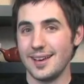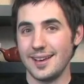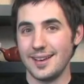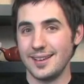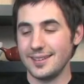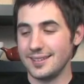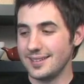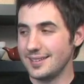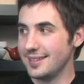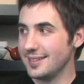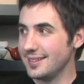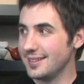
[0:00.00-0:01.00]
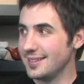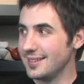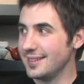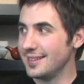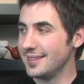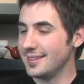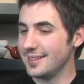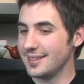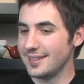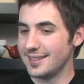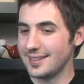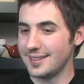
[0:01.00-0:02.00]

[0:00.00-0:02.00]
(not speaking)